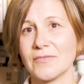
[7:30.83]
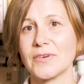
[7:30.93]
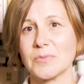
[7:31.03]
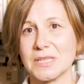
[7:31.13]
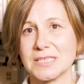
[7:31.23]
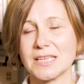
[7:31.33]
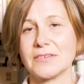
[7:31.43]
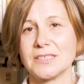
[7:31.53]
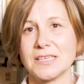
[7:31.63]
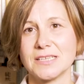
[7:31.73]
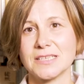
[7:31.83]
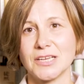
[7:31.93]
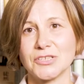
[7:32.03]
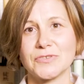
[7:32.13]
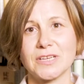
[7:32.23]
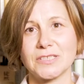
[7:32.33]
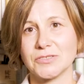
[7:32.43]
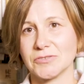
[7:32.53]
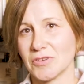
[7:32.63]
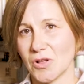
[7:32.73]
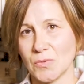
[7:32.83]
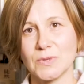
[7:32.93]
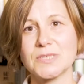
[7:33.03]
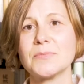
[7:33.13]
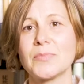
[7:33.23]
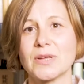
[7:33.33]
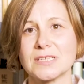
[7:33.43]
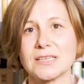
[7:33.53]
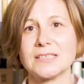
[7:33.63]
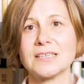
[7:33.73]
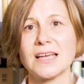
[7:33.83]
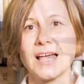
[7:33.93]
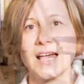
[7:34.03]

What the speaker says: from the 17th century to almost the present.